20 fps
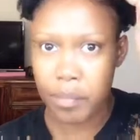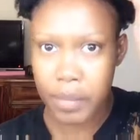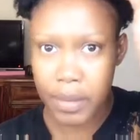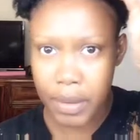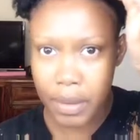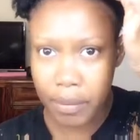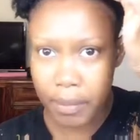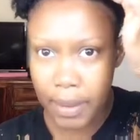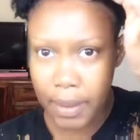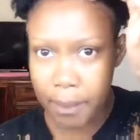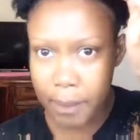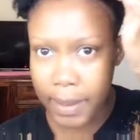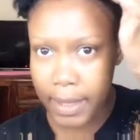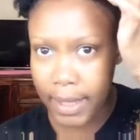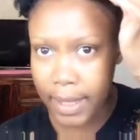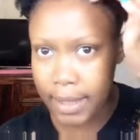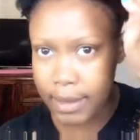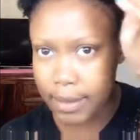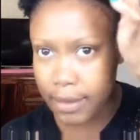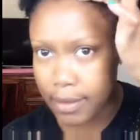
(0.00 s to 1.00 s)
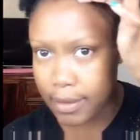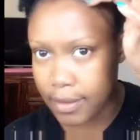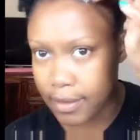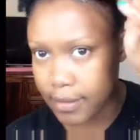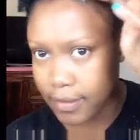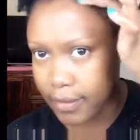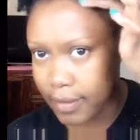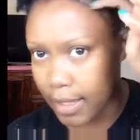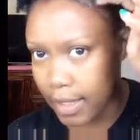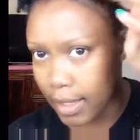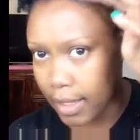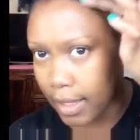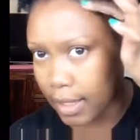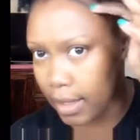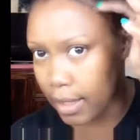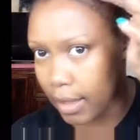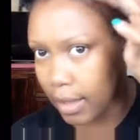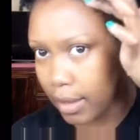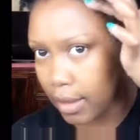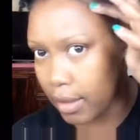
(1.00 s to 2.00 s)
put around my edges
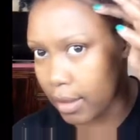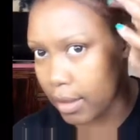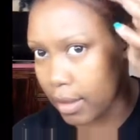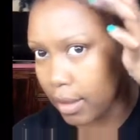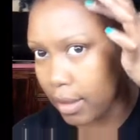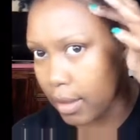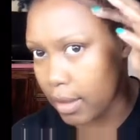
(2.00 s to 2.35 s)
and